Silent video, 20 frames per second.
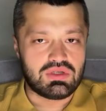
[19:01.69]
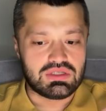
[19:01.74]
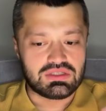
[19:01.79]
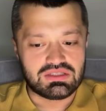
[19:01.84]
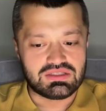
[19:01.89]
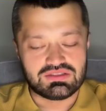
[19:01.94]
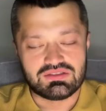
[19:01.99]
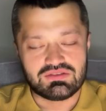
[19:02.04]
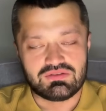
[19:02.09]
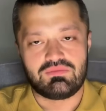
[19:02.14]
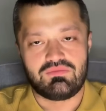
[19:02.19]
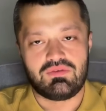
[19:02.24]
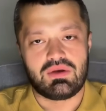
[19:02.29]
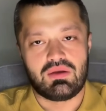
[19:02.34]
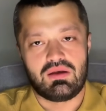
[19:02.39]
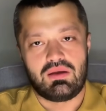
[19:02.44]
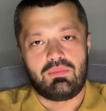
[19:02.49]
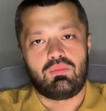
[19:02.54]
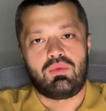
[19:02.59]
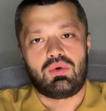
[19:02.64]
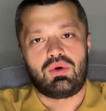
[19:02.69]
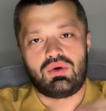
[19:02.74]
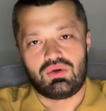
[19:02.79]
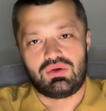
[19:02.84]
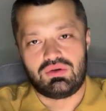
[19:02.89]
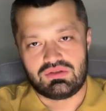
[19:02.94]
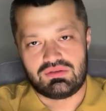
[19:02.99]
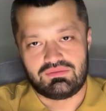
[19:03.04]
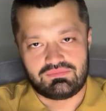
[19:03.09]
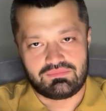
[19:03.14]
It is very
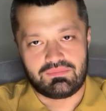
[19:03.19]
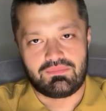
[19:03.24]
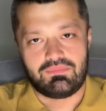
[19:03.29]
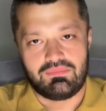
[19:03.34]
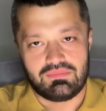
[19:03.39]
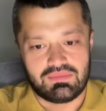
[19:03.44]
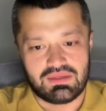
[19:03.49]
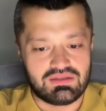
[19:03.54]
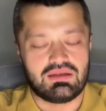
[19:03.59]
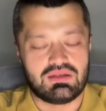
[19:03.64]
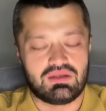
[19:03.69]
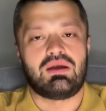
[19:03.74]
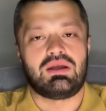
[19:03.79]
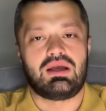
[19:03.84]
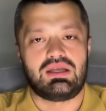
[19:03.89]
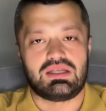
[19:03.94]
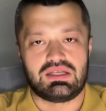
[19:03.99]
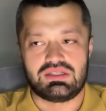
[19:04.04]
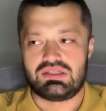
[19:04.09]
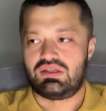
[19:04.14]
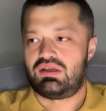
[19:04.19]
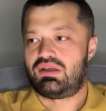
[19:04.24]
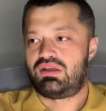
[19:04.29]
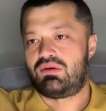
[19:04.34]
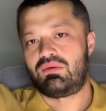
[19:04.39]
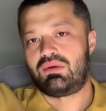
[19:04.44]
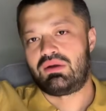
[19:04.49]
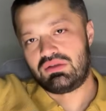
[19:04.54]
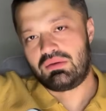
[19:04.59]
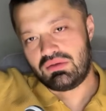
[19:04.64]
blurred. It's not like there's a
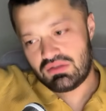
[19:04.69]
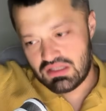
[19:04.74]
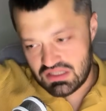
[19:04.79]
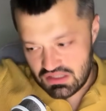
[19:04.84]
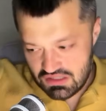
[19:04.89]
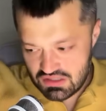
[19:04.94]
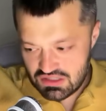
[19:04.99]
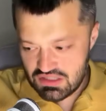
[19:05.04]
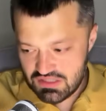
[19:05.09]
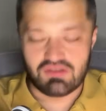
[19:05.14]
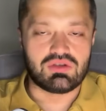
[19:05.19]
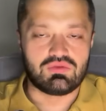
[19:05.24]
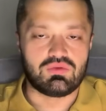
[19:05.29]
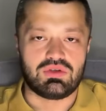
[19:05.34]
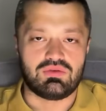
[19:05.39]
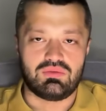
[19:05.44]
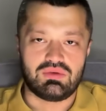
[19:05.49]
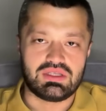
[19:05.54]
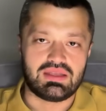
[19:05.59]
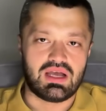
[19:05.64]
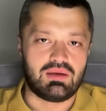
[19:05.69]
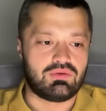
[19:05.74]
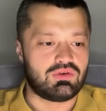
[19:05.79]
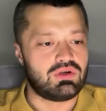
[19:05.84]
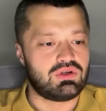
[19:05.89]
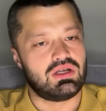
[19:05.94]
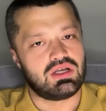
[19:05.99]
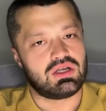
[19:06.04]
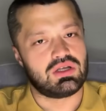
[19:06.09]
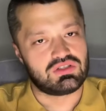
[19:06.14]
clear red zone here. Here's what's been
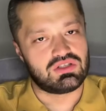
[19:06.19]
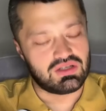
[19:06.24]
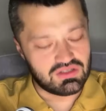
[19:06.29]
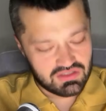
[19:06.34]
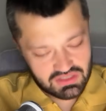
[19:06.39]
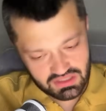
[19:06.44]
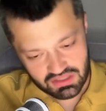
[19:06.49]
captured. Here's us.